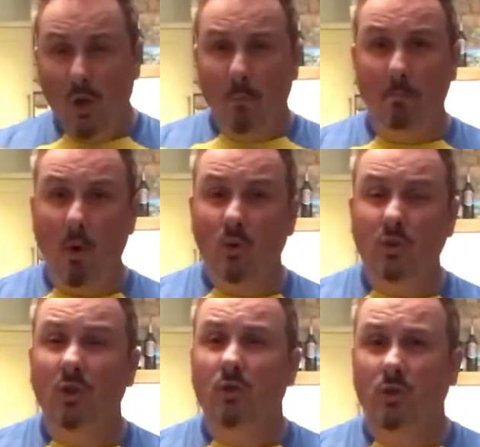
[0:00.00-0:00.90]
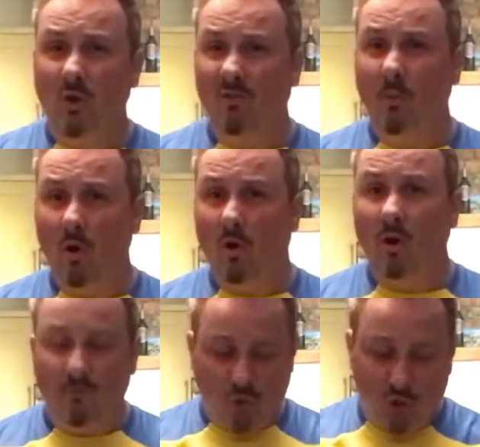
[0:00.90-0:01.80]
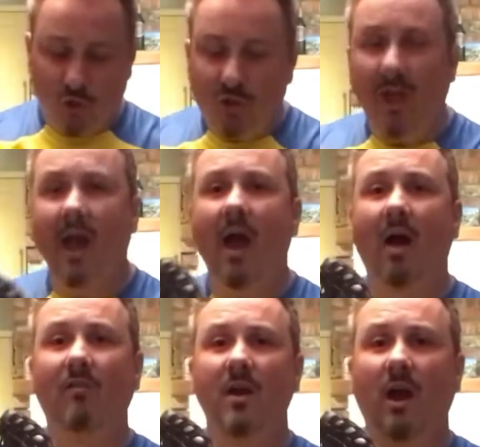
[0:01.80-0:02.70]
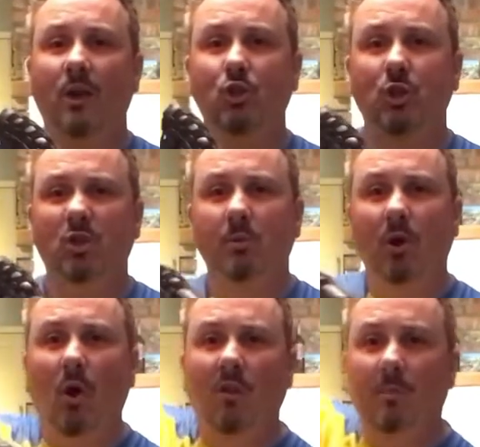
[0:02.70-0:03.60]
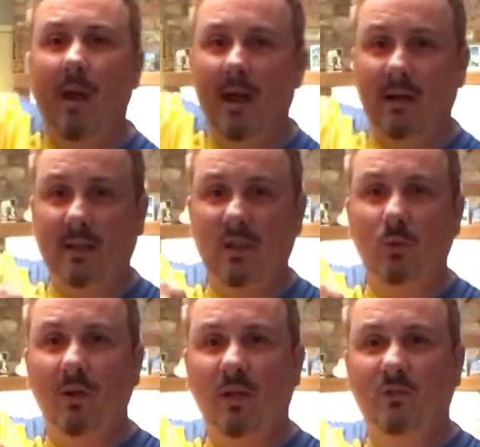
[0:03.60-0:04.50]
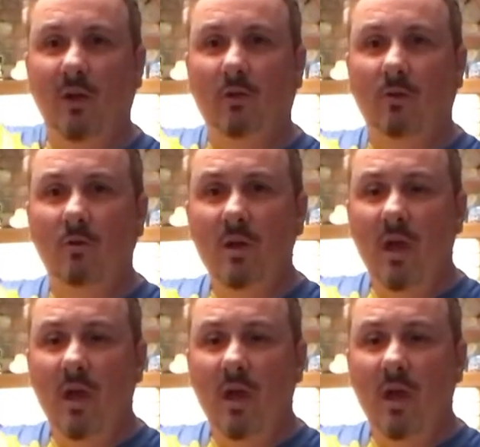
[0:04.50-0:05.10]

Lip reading: Most softball gloves should have an adjustment on the back, like this one is Velcro,